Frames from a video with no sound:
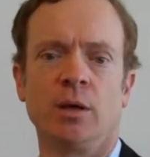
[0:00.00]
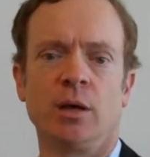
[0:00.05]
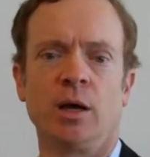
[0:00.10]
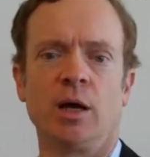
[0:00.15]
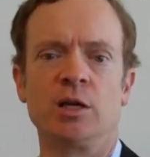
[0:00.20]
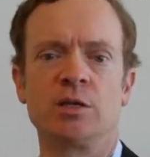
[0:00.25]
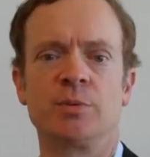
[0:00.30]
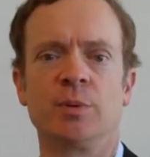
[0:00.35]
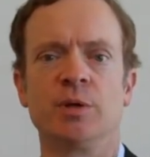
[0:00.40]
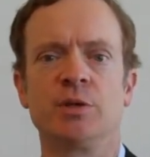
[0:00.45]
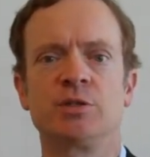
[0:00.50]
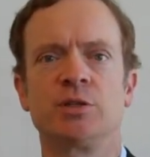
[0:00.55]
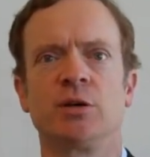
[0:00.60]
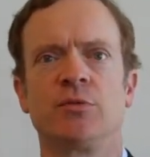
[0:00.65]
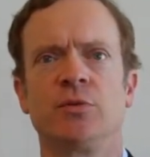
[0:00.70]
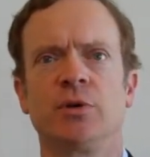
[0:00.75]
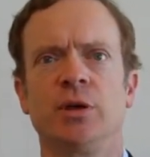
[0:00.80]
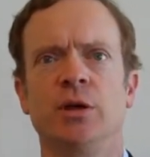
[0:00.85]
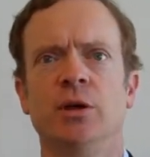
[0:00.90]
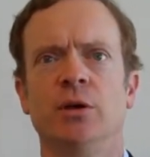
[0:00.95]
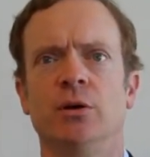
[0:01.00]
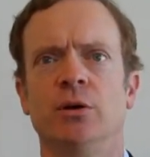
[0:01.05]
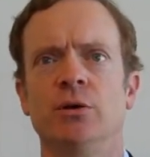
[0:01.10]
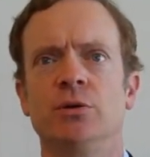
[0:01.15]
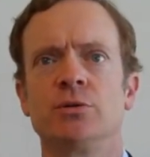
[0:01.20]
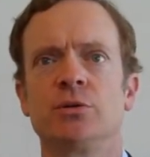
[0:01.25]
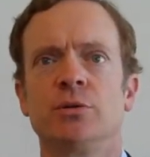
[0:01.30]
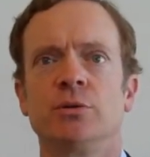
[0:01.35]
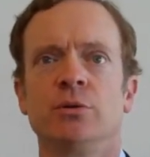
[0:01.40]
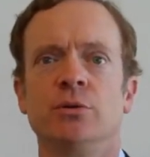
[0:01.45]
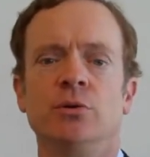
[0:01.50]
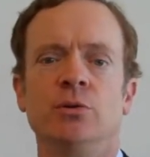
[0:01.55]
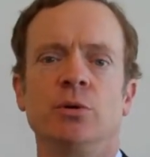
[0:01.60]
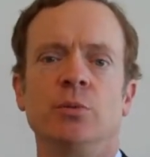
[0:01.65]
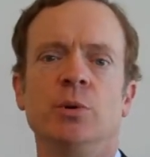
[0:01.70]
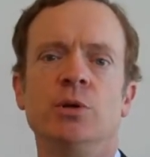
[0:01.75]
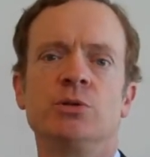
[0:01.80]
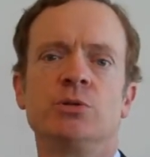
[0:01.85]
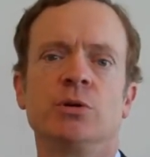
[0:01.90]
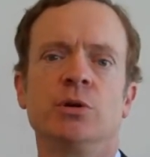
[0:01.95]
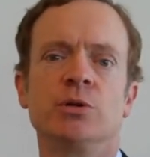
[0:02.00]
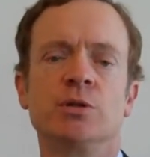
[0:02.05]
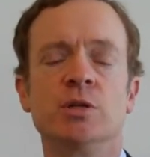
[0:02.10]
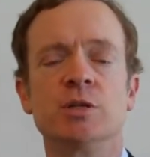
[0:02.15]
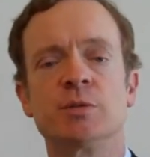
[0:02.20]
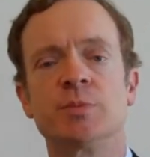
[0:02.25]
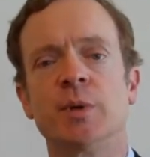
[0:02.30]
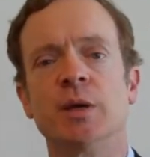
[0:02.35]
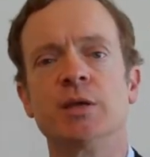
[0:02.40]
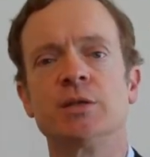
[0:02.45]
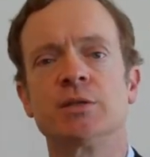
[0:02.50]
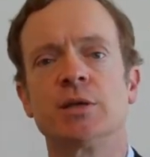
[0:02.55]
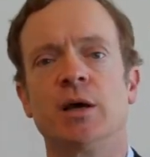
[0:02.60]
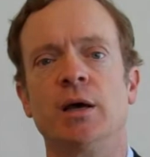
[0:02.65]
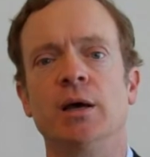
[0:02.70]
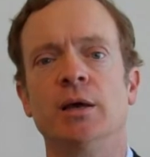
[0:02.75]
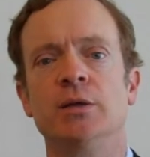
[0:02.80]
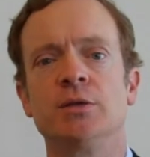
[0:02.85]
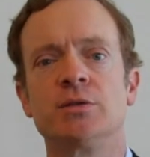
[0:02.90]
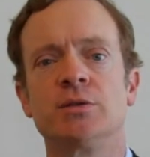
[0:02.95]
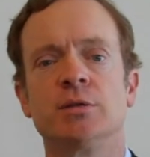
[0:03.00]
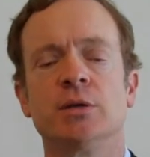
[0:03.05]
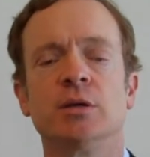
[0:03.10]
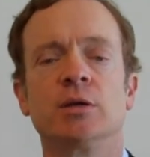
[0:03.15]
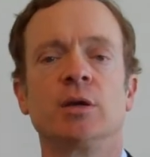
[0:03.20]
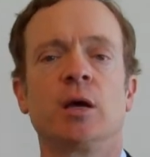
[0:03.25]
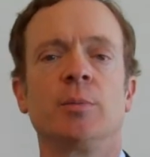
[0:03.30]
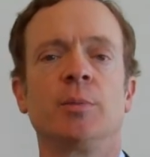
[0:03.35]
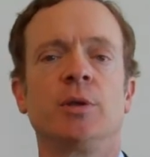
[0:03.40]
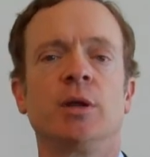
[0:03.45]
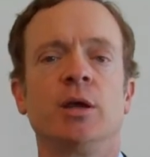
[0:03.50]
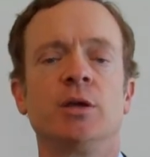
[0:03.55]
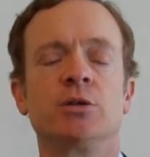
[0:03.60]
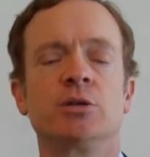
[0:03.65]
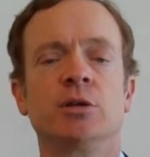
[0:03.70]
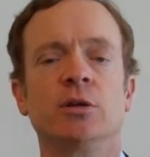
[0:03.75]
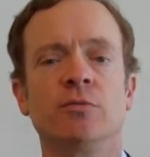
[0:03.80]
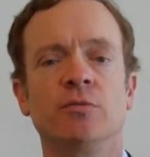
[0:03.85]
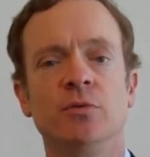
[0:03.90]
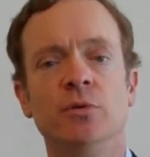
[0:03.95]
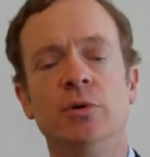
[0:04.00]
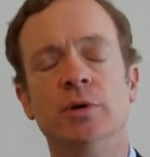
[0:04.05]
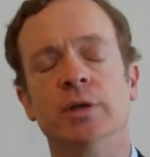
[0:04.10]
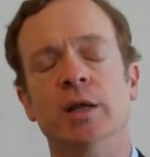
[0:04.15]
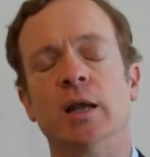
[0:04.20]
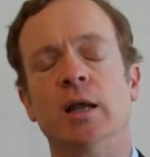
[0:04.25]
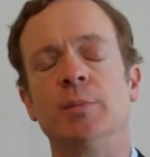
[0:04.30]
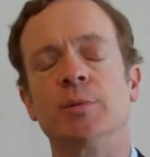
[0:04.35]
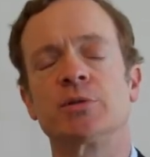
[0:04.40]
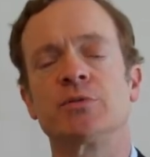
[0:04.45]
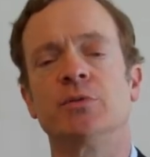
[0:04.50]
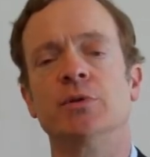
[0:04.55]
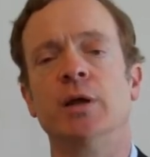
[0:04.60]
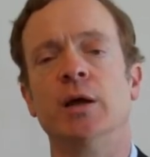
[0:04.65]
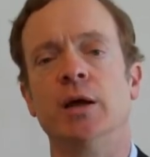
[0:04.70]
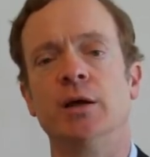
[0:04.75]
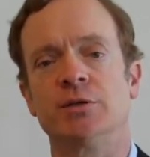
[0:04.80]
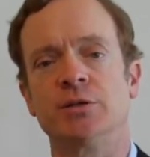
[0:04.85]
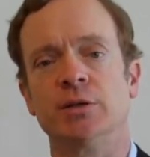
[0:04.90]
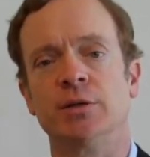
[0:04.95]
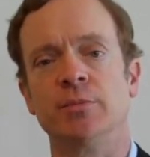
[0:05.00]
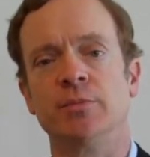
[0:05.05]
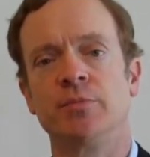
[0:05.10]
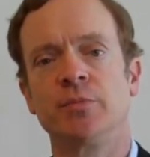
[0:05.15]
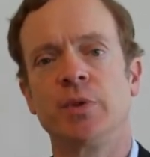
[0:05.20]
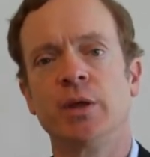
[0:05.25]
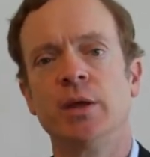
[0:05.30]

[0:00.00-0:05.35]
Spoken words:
I spent several years doing research in space science and computational fluid dynamics for NASA,